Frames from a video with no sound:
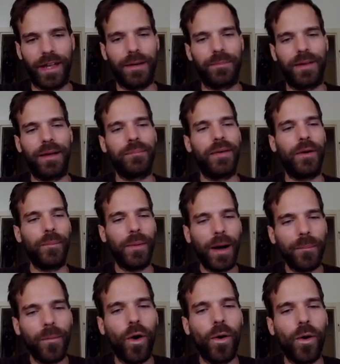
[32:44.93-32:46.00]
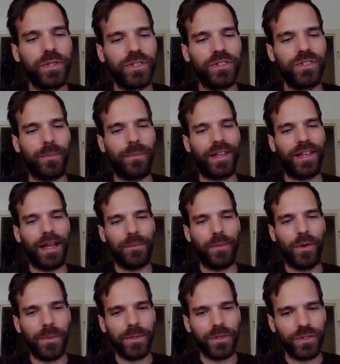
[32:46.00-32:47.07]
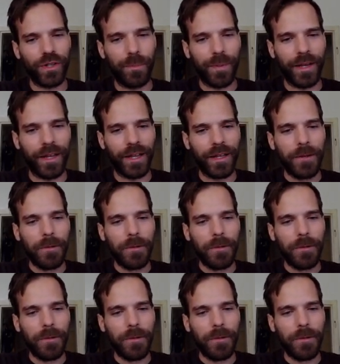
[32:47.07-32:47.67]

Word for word: I'm I'm I'm, I'm almost stopping. I'm almost stopping,